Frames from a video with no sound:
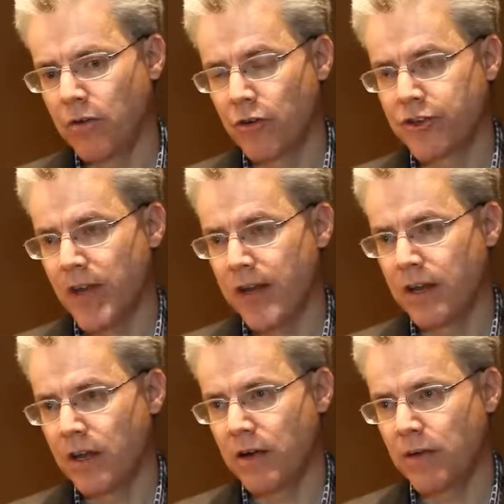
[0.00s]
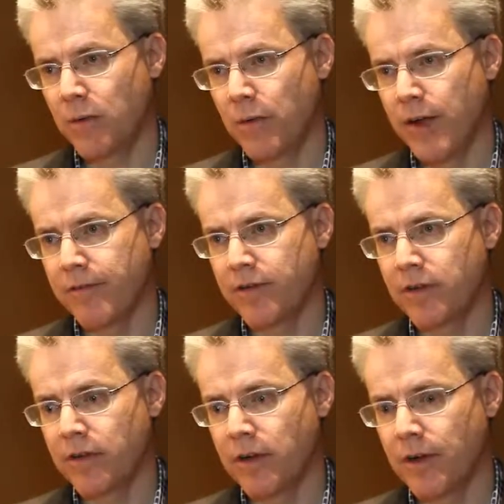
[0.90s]
China or
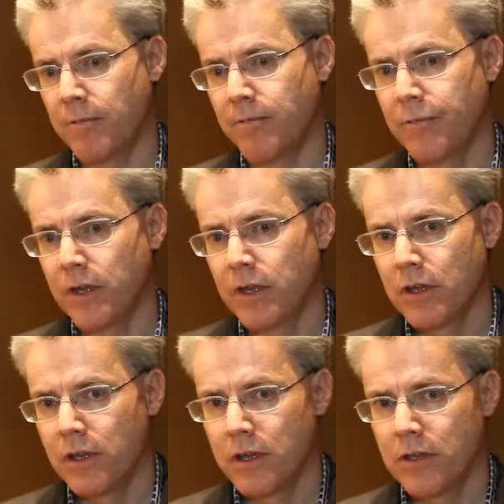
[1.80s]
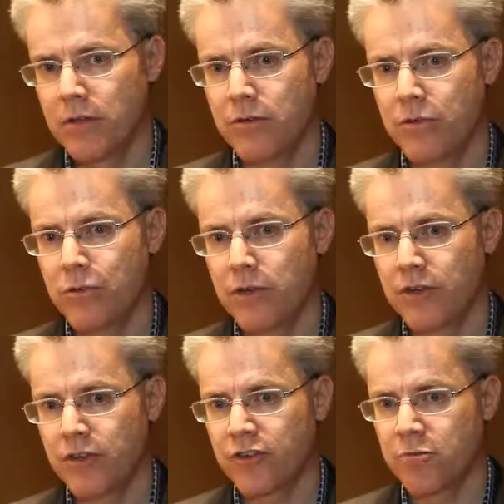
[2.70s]
wherever, you can
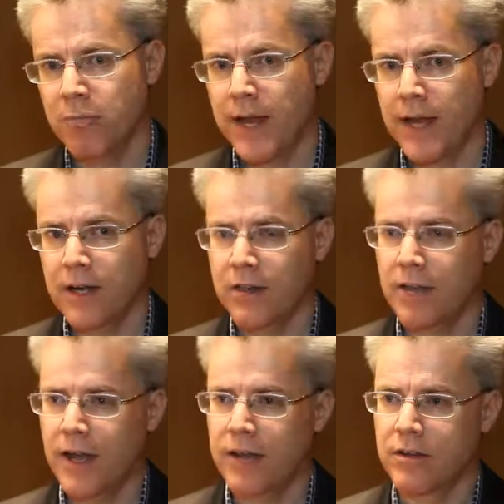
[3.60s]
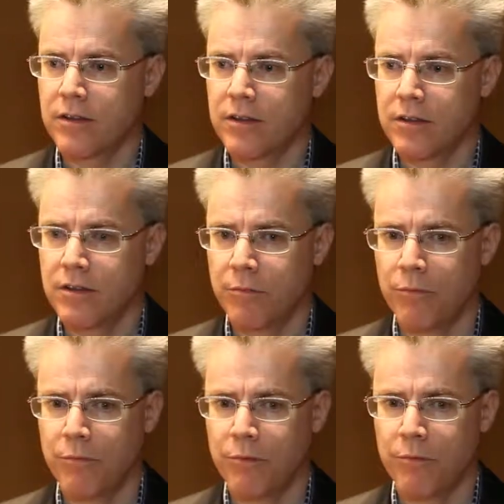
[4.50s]
expect that the
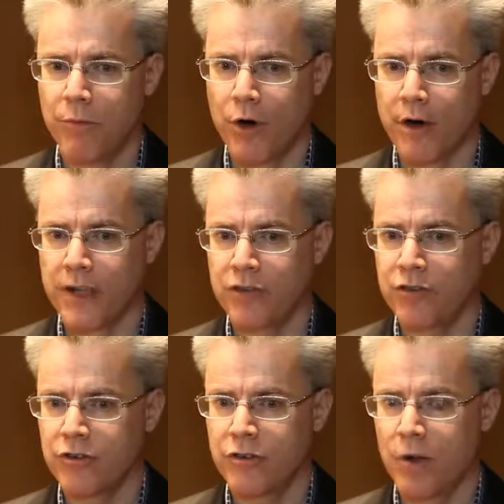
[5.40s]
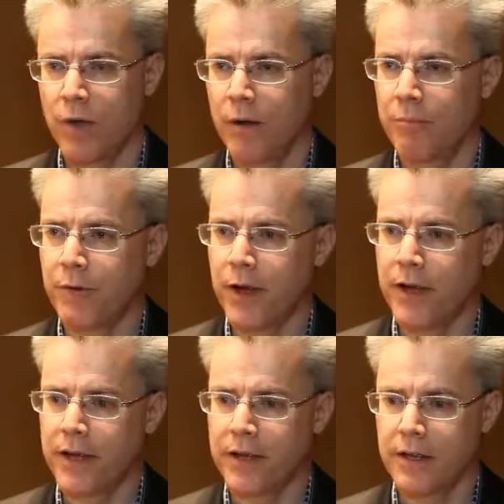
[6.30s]
market should go up
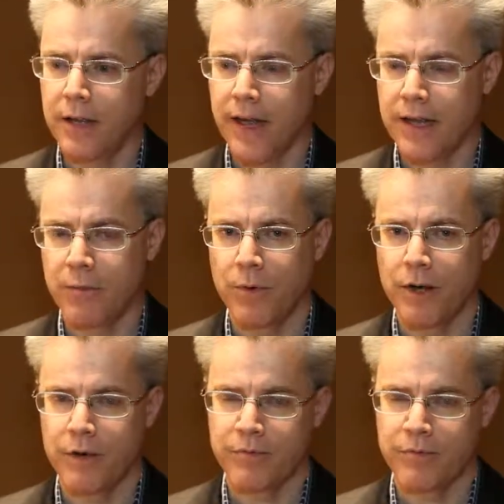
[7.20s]
by anywhere